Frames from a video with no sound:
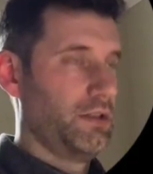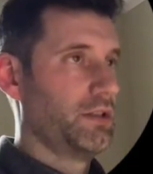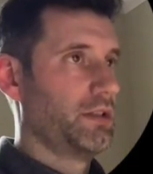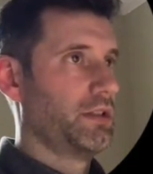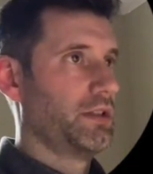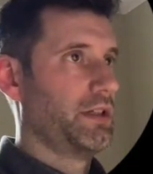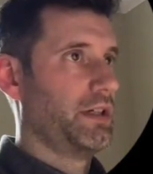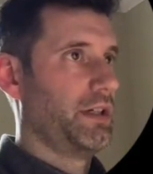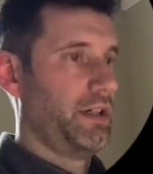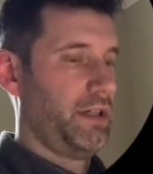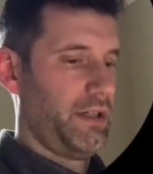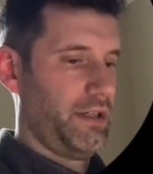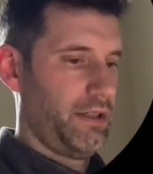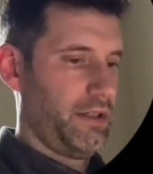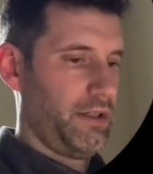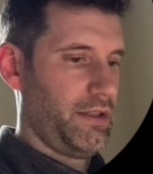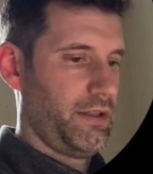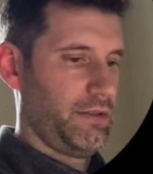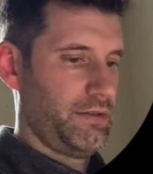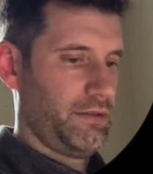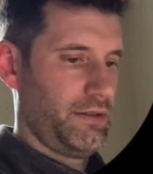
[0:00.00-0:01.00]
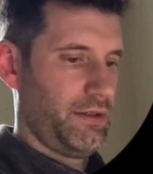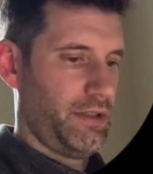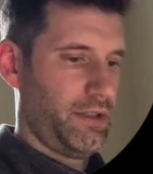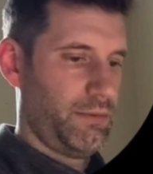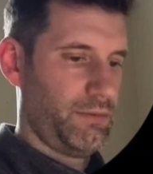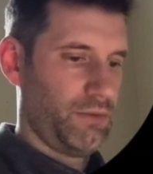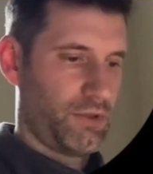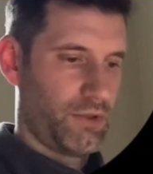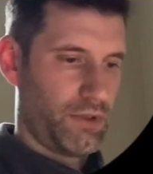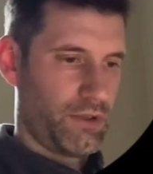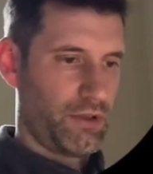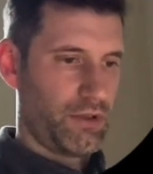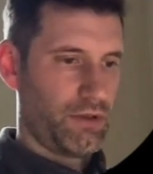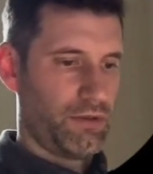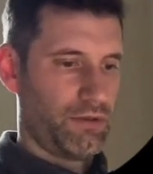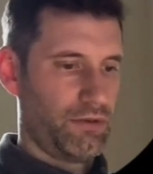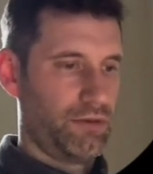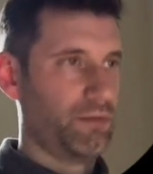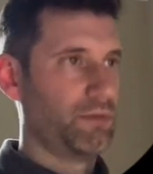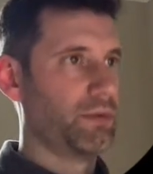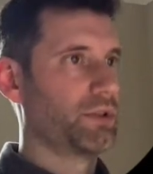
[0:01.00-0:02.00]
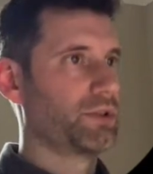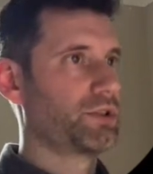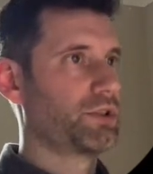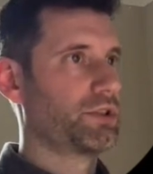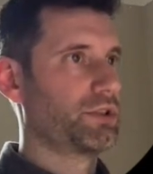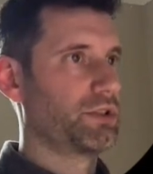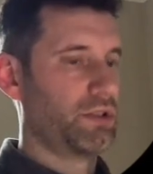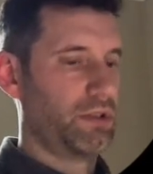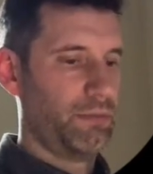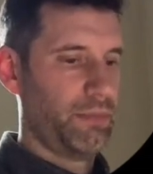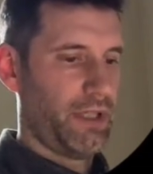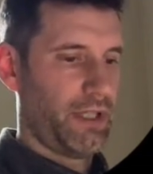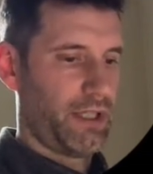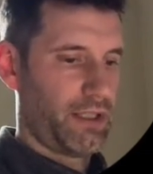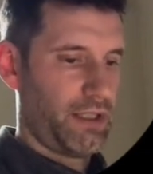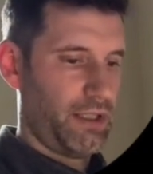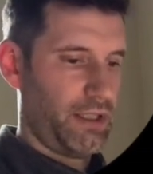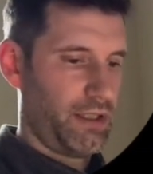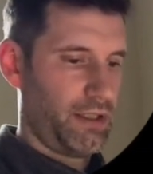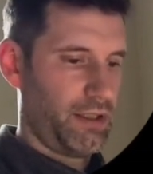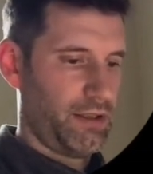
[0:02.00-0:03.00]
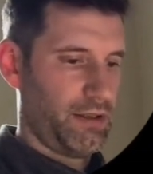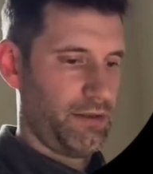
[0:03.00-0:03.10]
Yeah, I'm not going to go too much into the back leg.